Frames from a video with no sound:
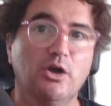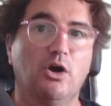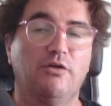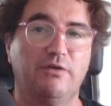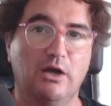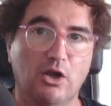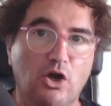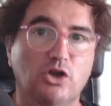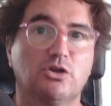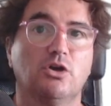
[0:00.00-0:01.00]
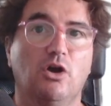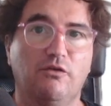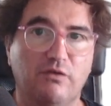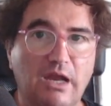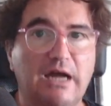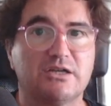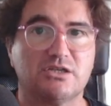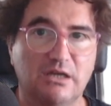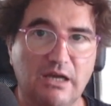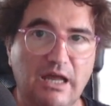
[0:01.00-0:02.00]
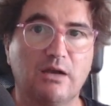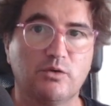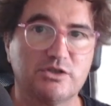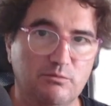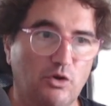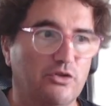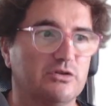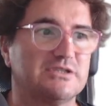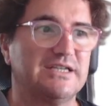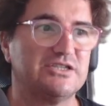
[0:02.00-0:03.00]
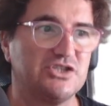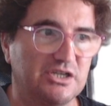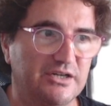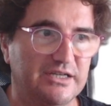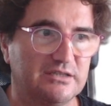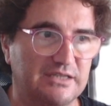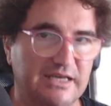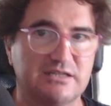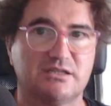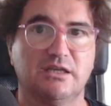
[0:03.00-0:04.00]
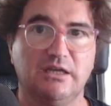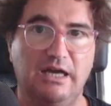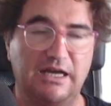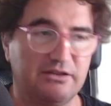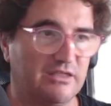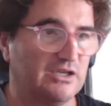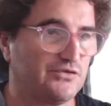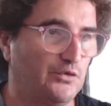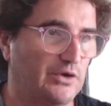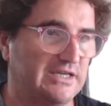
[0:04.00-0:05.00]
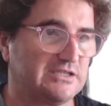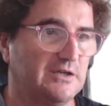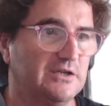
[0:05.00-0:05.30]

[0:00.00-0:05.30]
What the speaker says: of a lot of large language models that generate text and things for us.